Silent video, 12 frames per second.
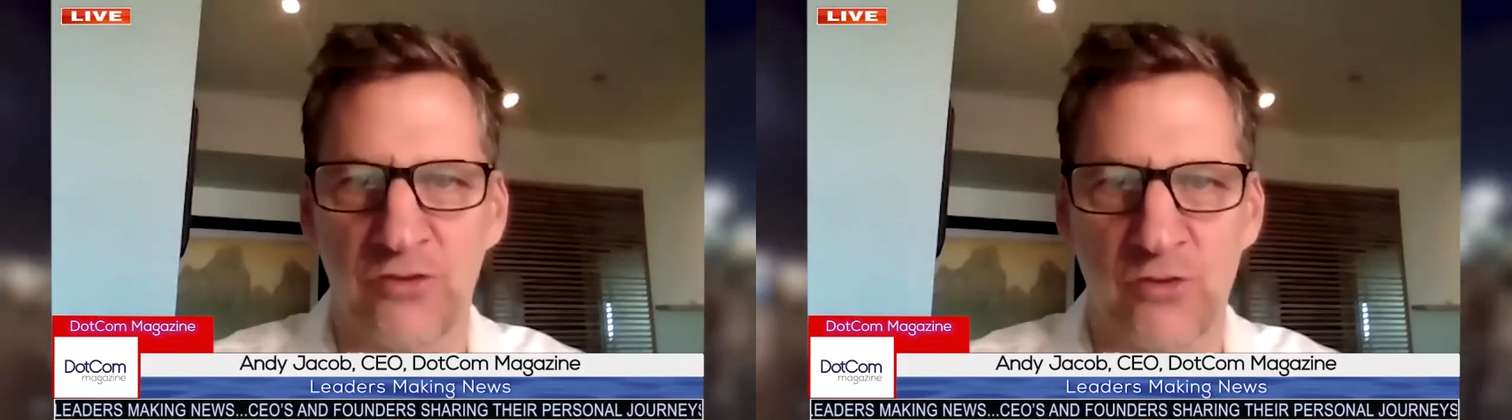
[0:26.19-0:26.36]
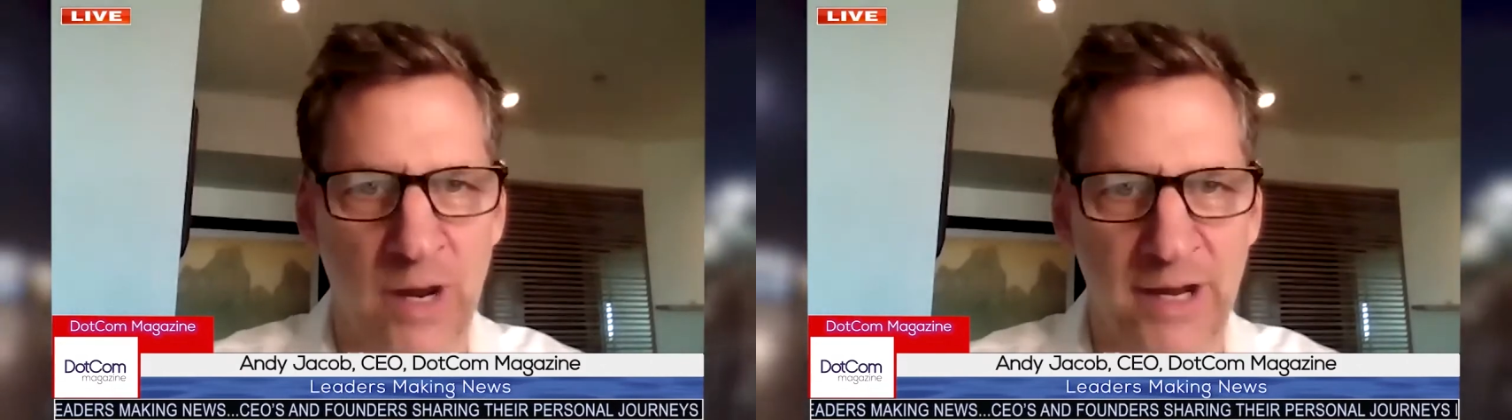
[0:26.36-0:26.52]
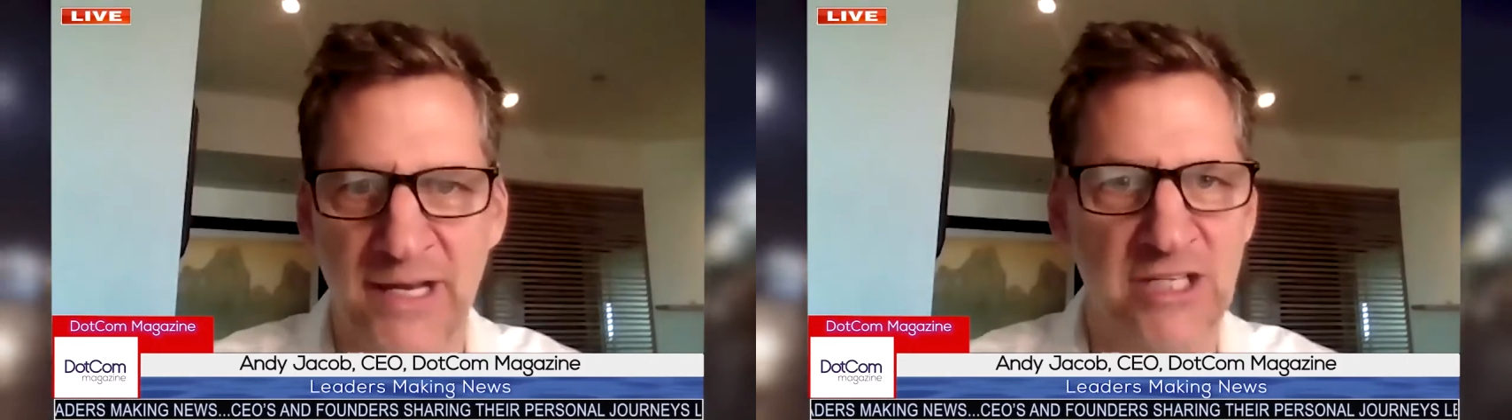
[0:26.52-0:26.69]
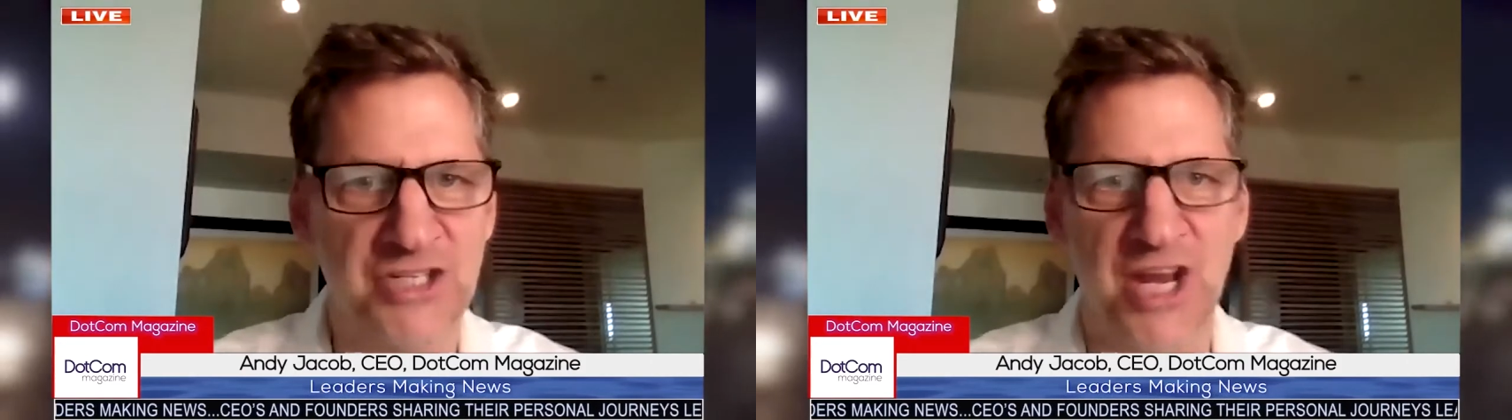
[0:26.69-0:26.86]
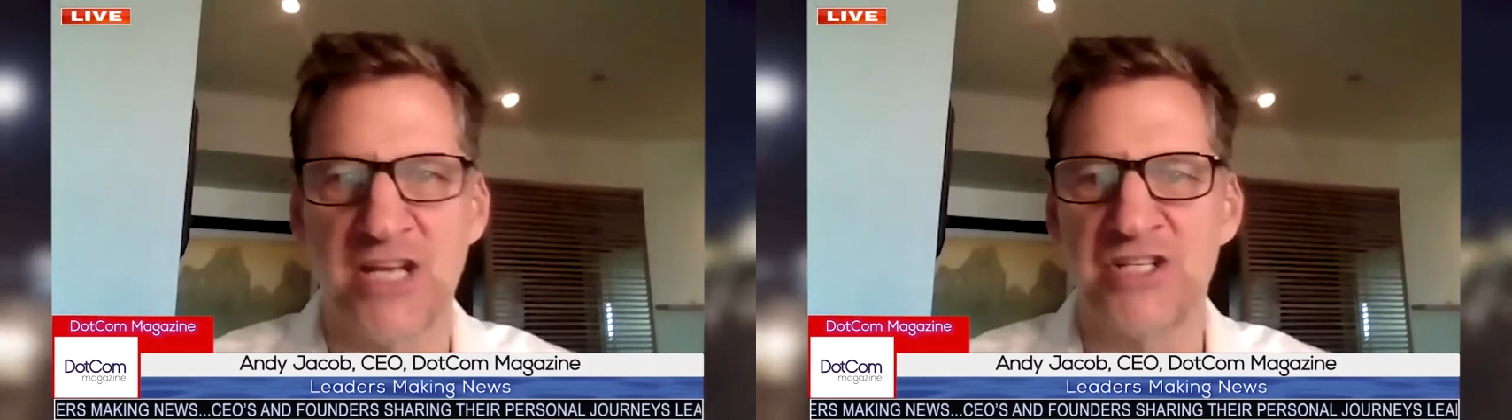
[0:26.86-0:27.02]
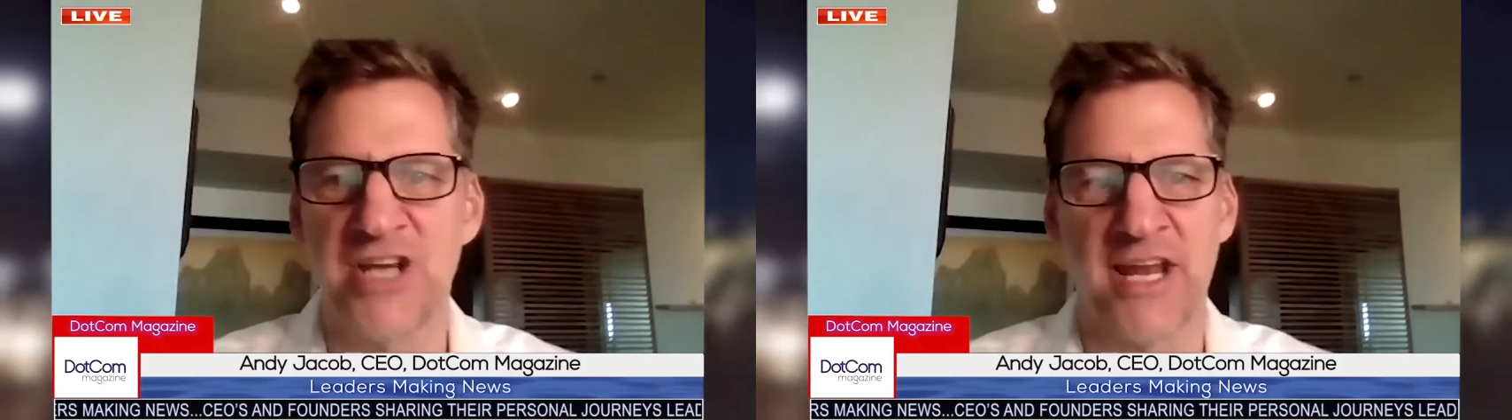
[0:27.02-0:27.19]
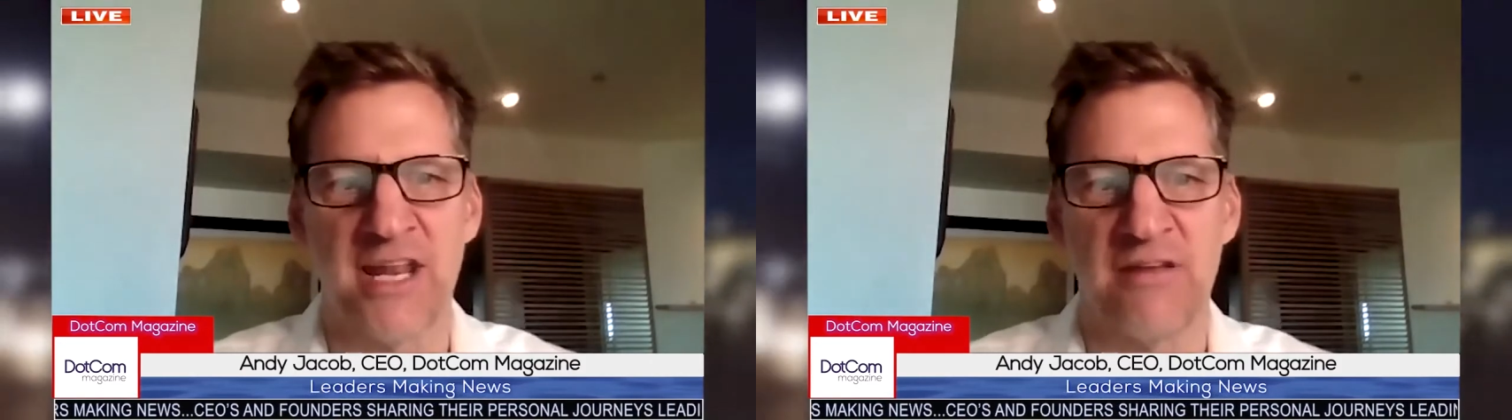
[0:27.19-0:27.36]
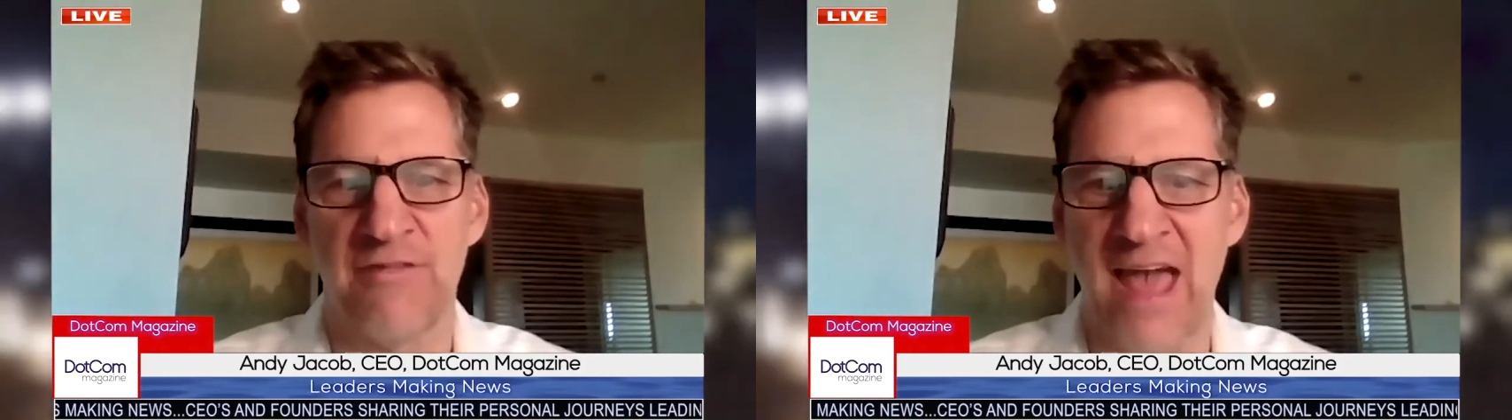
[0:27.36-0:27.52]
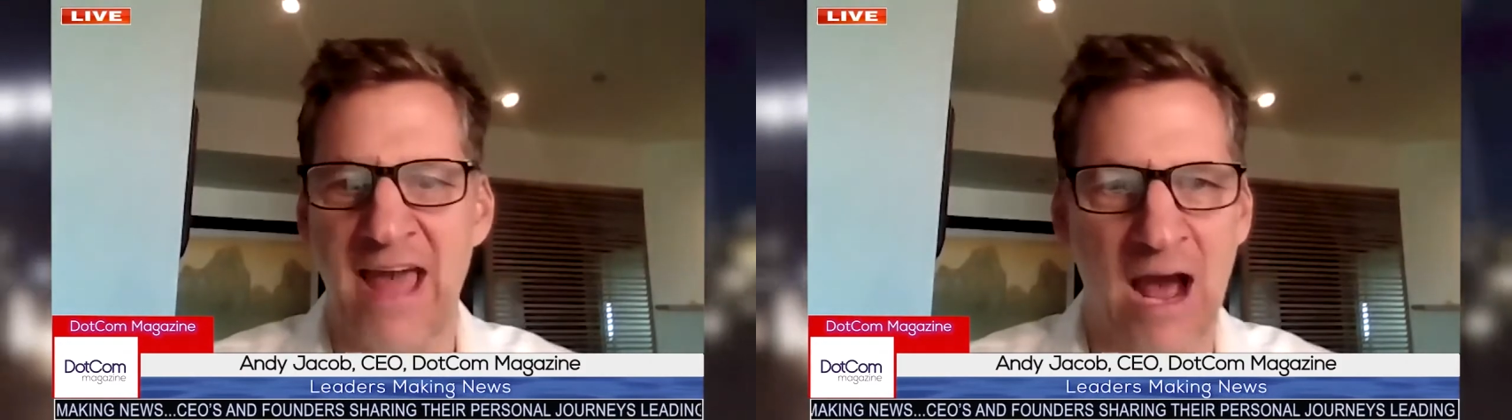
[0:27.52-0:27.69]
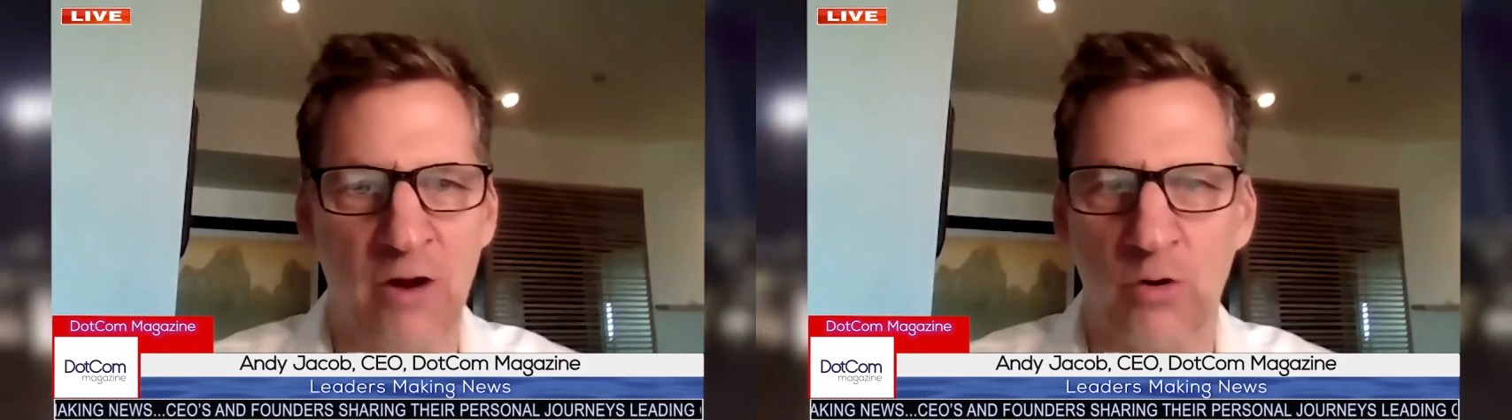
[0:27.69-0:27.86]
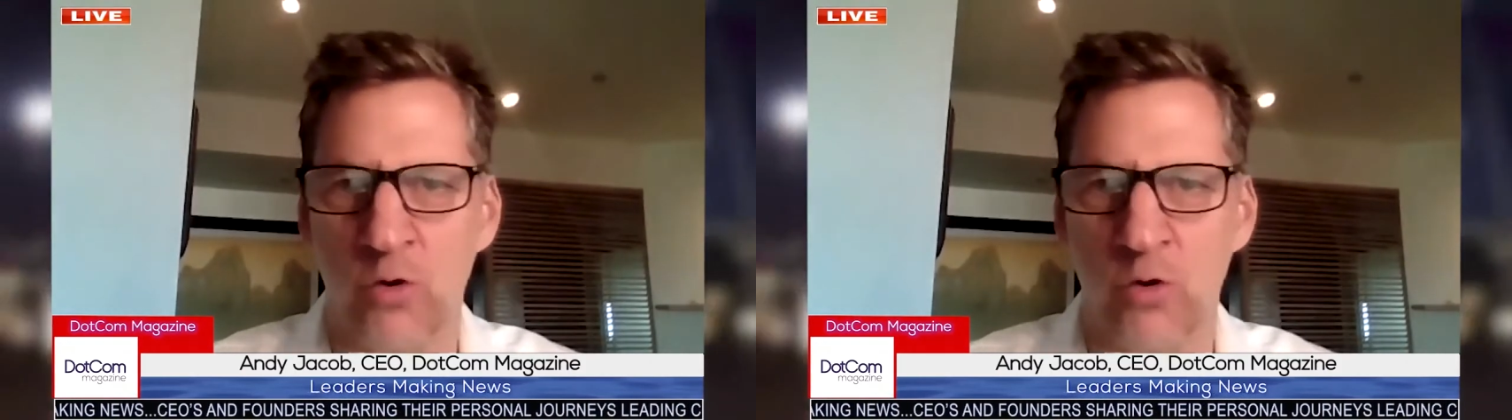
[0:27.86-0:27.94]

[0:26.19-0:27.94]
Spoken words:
Do I need to change any of that out,